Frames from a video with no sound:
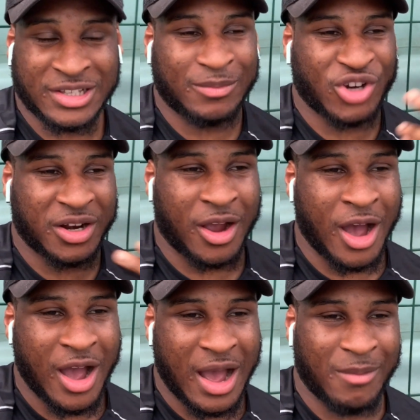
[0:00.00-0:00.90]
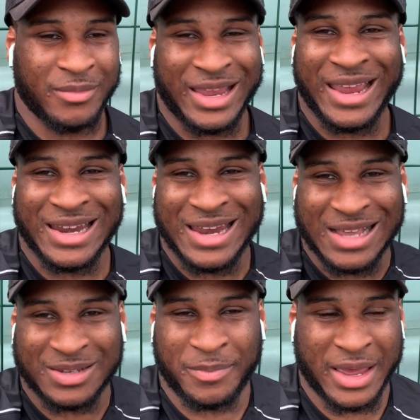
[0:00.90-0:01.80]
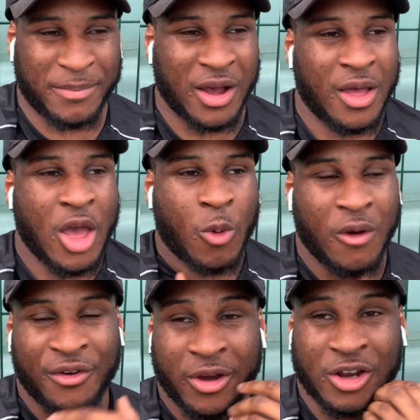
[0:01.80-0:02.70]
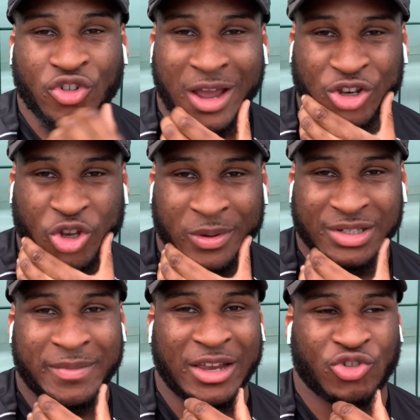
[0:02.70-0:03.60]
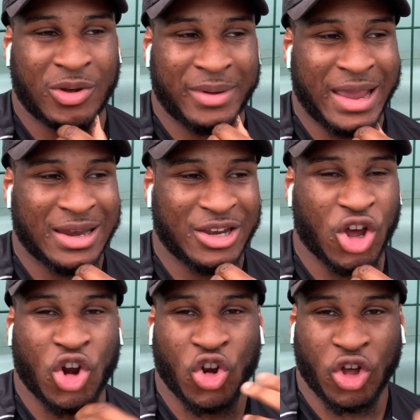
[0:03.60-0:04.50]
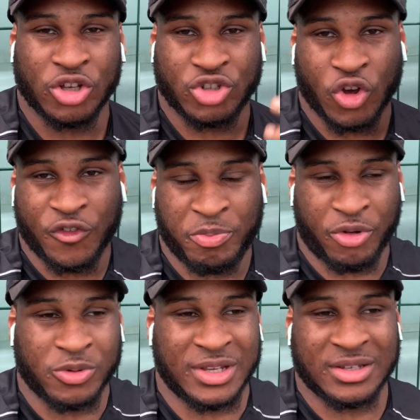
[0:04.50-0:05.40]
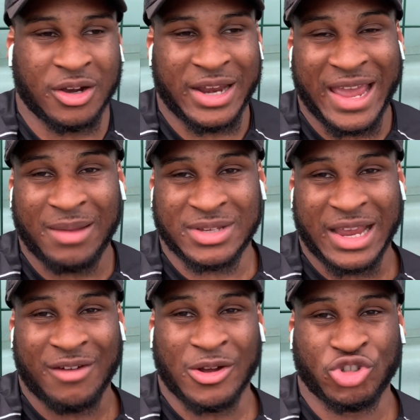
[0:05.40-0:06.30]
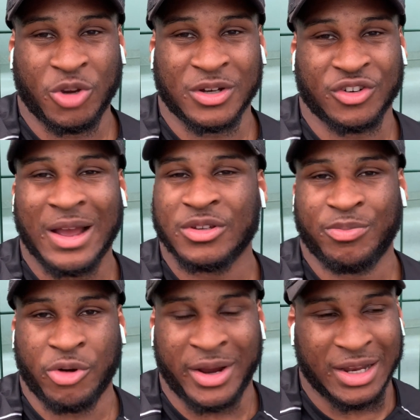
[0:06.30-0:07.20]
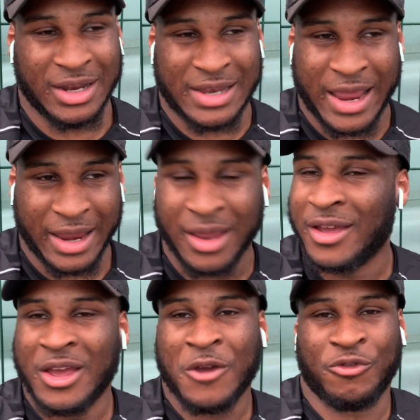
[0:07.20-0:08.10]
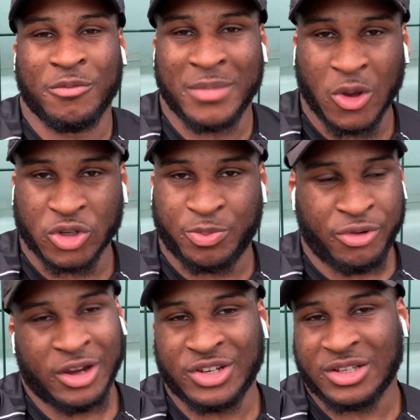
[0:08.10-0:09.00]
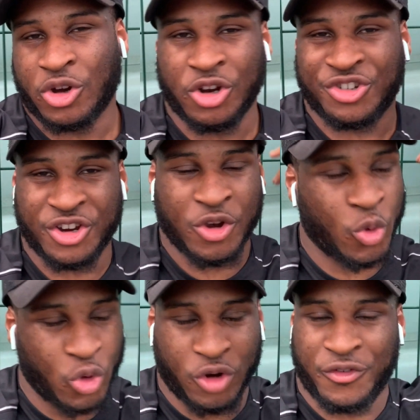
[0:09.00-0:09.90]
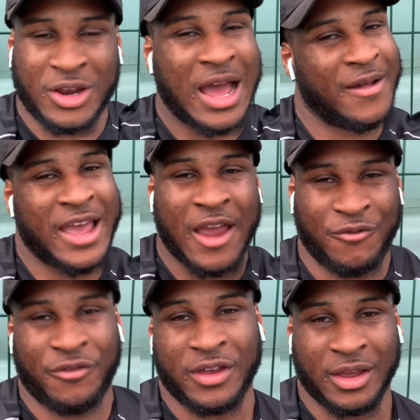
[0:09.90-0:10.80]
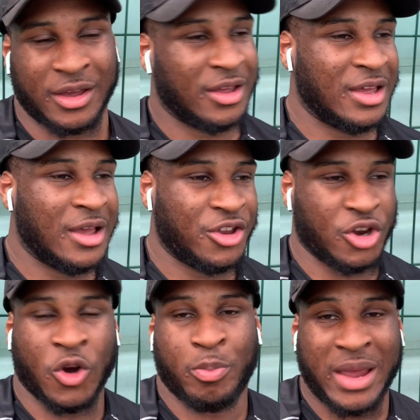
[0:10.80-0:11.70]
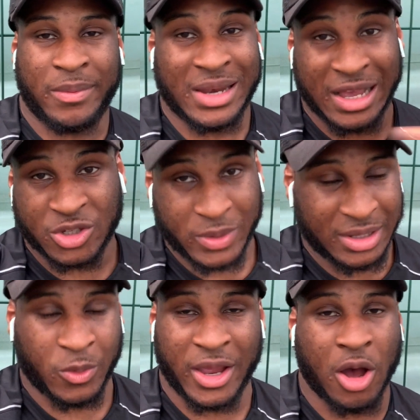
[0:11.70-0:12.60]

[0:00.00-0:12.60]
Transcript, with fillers: i'm trying to cut i'm eating less a bit but one thing i'm going to try and do is make sure i'm getting in a lot of protein so i'm going to aim to get around 200 grams of protein in a day through meals protein shakes i'm going to show all of you that everything you know maybe next week the week